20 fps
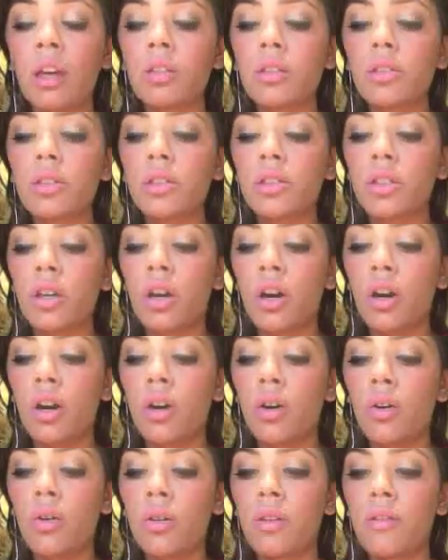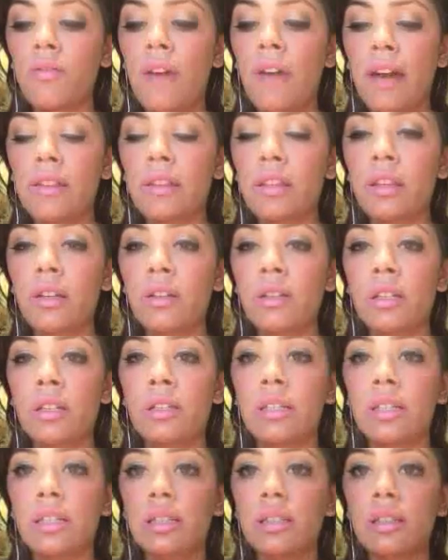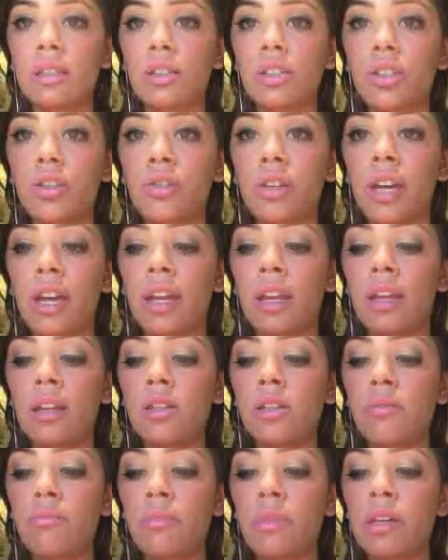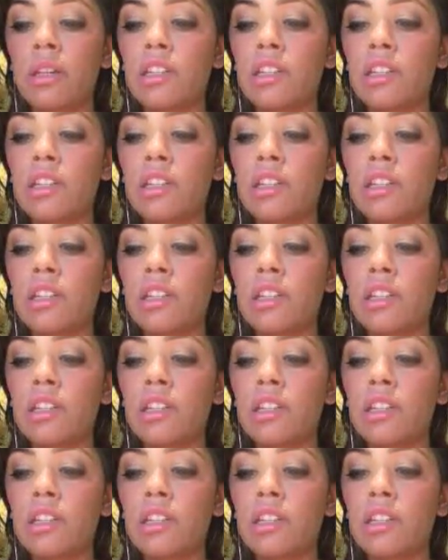So the fact that there's a distance created, to me,